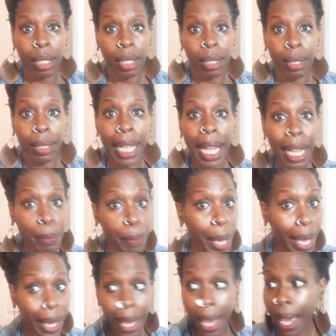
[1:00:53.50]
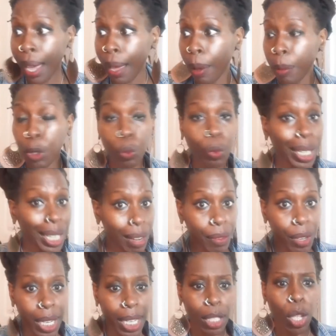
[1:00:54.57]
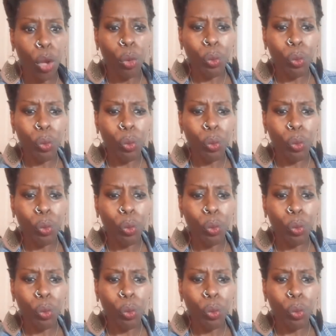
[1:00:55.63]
9-pack abs, whatever it is.